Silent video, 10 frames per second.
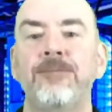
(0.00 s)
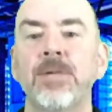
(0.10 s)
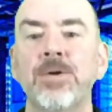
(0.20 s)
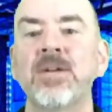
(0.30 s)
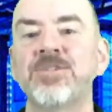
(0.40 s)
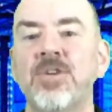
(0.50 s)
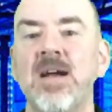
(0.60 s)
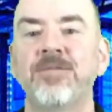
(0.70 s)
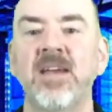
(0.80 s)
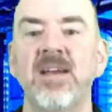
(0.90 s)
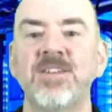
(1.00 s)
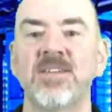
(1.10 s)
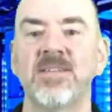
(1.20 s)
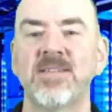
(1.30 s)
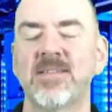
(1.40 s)
floating drive
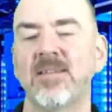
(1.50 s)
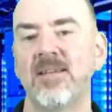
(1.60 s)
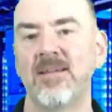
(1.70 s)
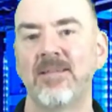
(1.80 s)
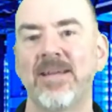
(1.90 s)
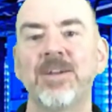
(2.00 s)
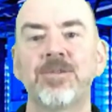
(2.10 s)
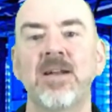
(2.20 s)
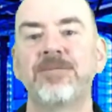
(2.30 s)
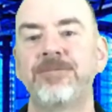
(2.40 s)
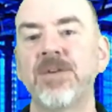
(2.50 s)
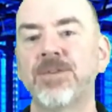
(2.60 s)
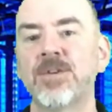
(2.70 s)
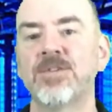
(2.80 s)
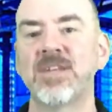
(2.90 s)
cages, integrated
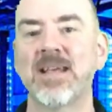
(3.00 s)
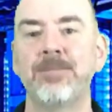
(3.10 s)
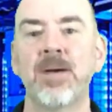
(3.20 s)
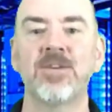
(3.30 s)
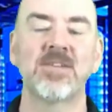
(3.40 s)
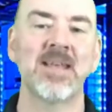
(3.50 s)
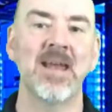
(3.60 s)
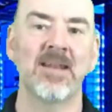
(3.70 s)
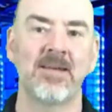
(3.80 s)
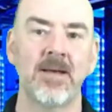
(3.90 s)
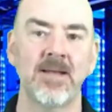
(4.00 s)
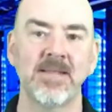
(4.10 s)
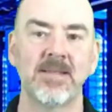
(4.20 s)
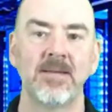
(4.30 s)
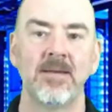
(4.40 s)
filters to keep out sand and
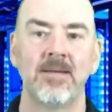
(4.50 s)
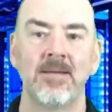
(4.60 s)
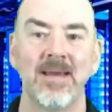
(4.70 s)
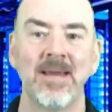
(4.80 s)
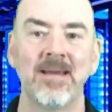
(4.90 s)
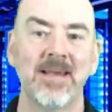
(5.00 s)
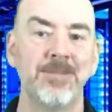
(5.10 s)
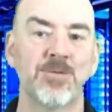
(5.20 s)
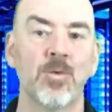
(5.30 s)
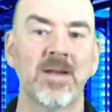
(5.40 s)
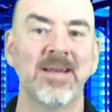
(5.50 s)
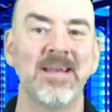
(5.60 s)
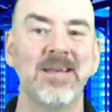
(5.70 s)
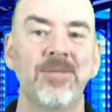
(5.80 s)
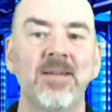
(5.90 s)
dust, and it keeps working
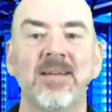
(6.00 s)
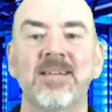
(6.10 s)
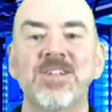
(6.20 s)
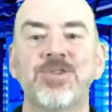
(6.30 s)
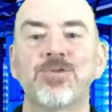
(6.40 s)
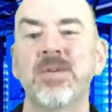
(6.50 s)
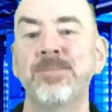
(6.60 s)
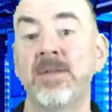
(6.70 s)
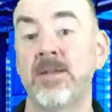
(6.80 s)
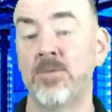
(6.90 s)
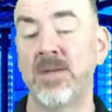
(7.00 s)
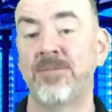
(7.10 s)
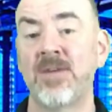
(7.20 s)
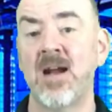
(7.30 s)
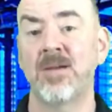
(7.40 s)
even in extremely humid
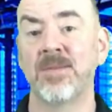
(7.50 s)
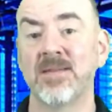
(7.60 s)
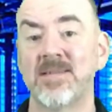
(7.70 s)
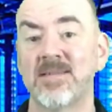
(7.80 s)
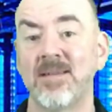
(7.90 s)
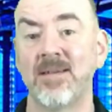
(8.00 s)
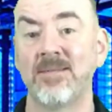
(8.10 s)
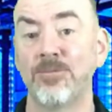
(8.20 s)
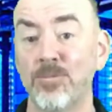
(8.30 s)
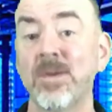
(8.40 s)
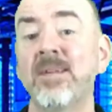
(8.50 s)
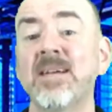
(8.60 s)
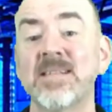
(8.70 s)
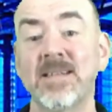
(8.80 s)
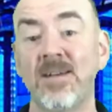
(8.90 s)
environments, and it really
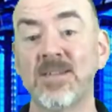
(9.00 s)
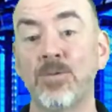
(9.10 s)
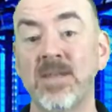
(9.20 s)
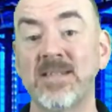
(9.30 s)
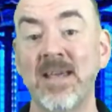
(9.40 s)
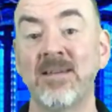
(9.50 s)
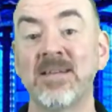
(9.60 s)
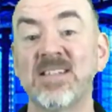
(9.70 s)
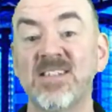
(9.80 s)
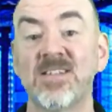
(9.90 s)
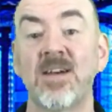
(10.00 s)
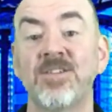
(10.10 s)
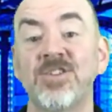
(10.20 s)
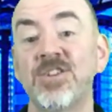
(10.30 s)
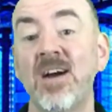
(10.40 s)
excels at withstanding
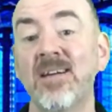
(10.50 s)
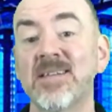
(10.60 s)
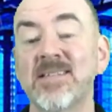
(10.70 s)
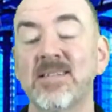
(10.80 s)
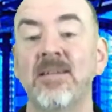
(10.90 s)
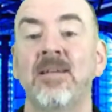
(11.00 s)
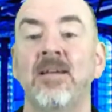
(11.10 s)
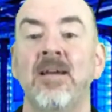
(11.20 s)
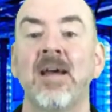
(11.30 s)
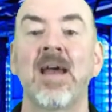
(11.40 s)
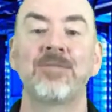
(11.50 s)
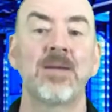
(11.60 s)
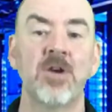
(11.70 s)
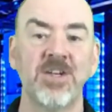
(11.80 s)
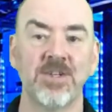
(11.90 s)
sudden shocks and
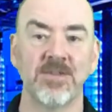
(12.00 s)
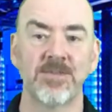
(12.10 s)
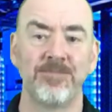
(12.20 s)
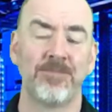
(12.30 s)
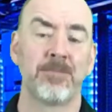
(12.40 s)
vibrations.